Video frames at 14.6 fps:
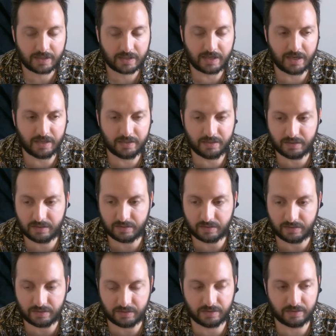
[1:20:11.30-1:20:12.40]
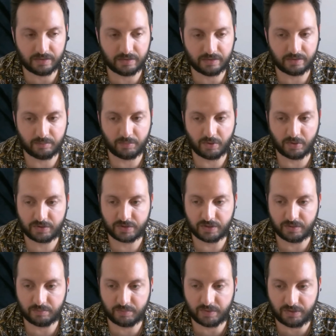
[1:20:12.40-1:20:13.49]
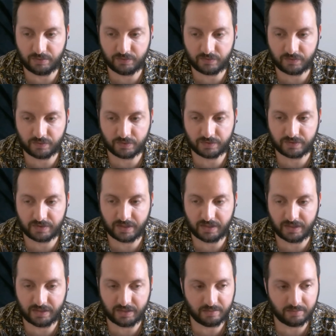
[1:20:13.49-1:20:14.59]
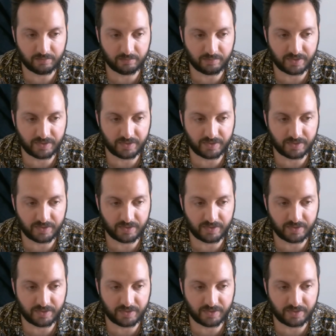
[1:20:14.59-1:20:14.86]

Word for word: can the blockchain be used for daily